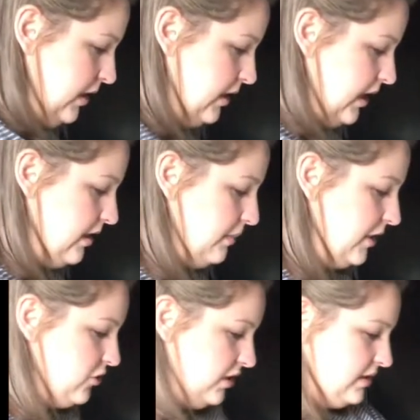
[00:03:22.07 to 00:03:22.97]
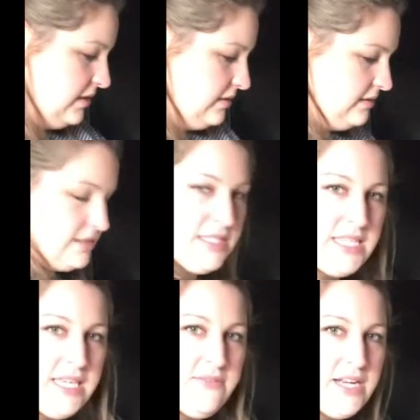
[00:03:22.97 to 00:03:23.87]
and then make sure it's
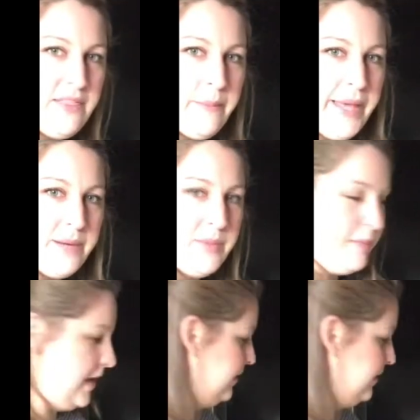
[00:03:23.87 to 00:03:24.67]
even on the bottom of the pan.